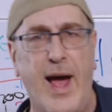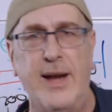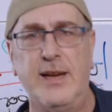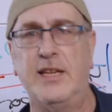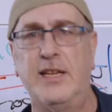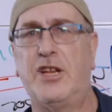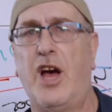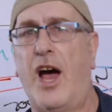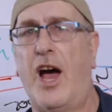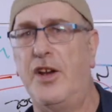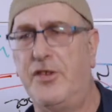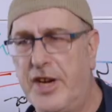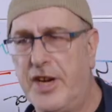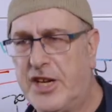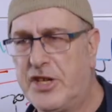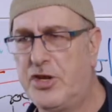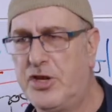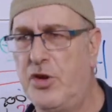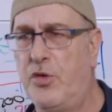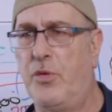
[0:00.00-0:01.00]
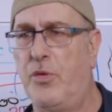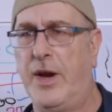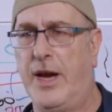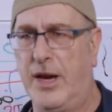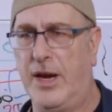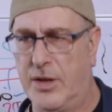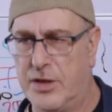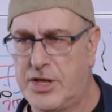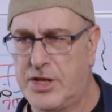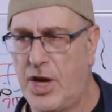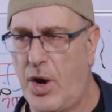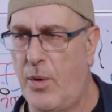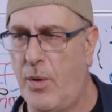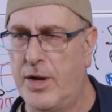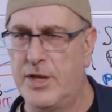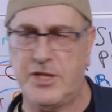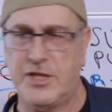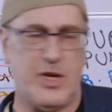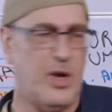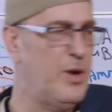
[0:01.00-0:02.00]
an entire dictionary and so
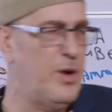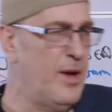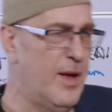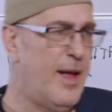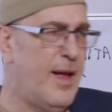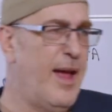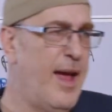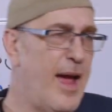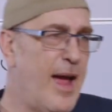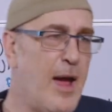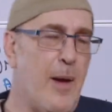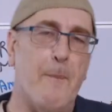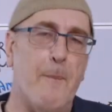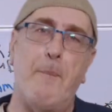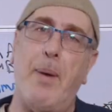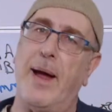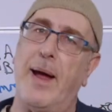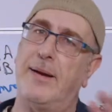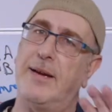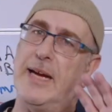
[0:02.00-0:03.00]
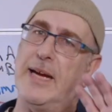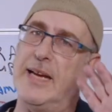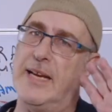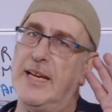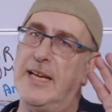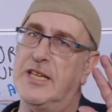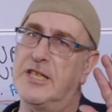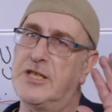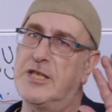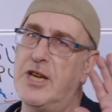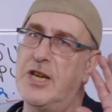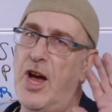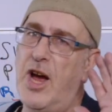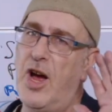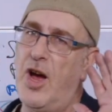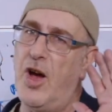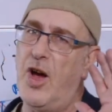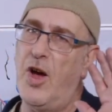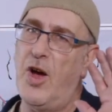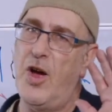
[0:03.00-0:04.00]
on. But it is
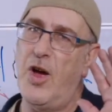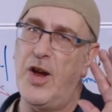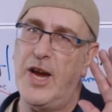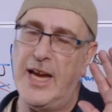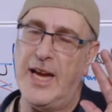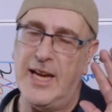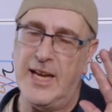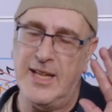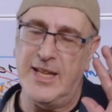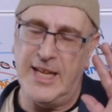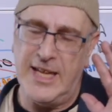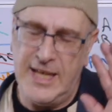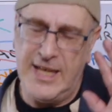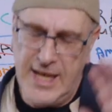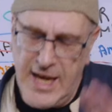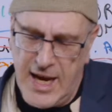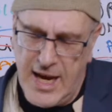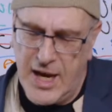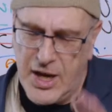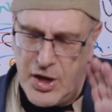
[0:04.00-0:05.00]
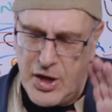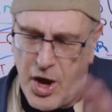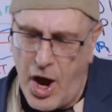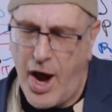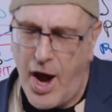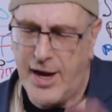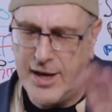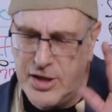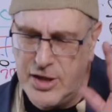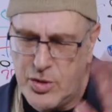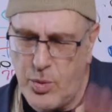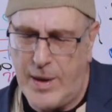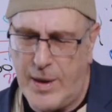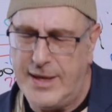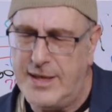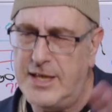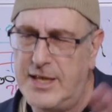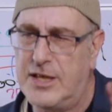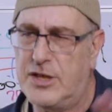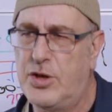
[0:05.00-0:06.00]
in the year
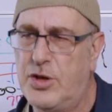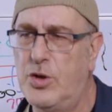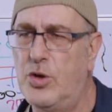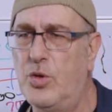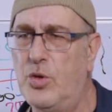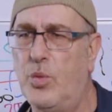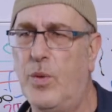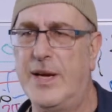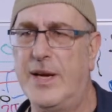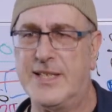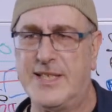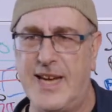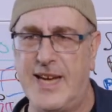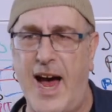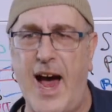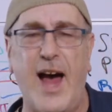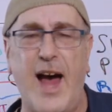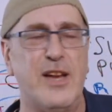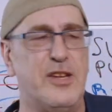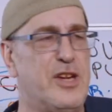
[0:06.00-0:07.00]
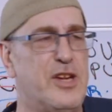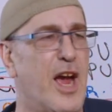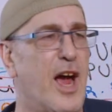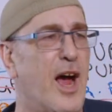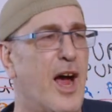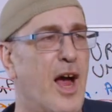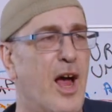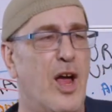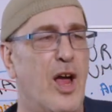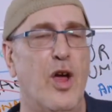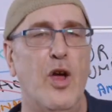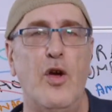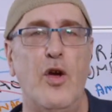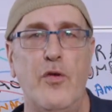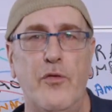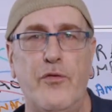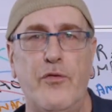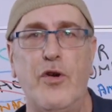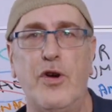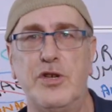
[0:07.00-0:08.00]
922 where Sa'adja
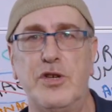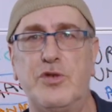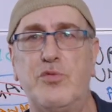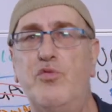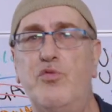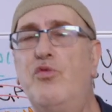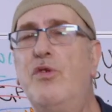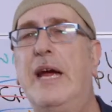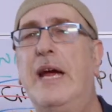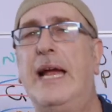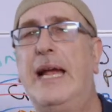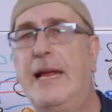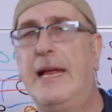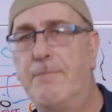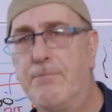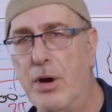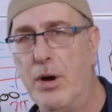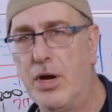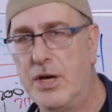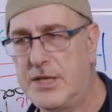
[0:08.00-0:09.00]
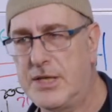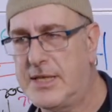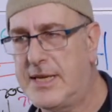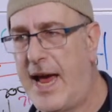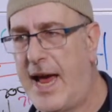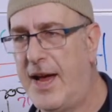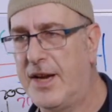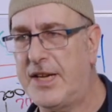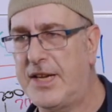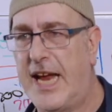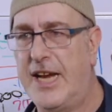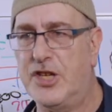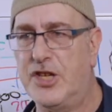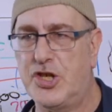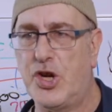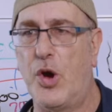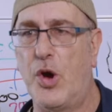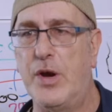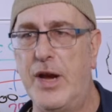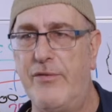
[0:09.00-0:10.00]
first really burst out and
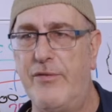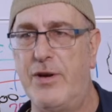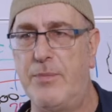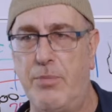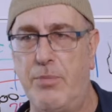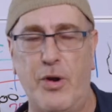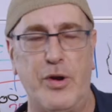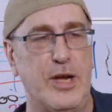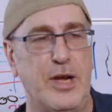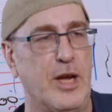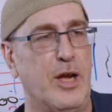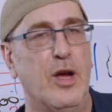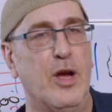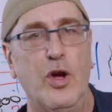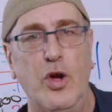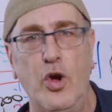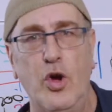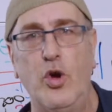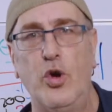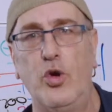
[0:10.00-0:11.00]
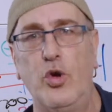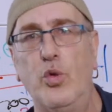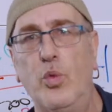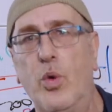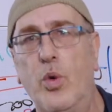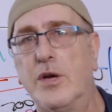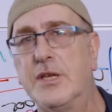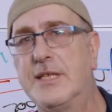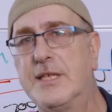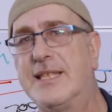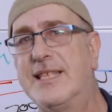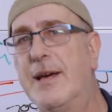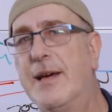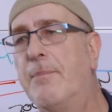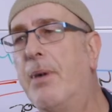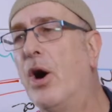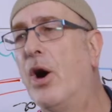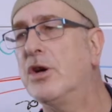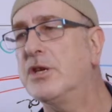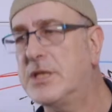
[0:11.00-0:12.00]
showed everybody who was the
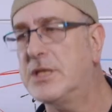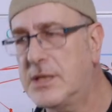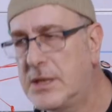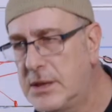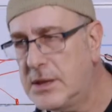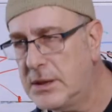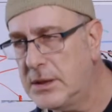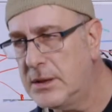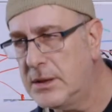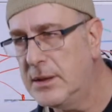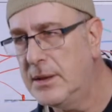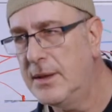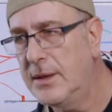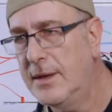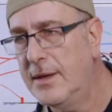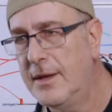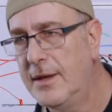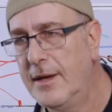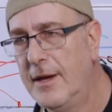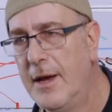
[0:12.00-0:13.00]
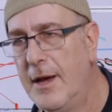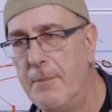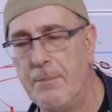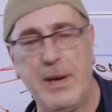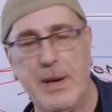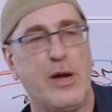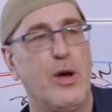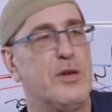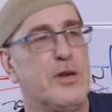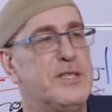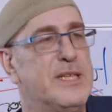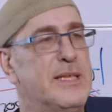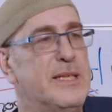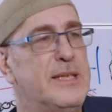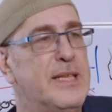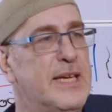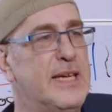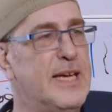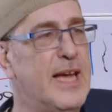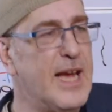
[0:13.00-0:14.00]
boss. Because in
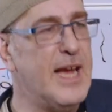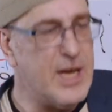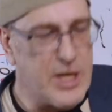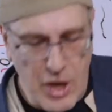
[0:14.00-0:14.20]
the year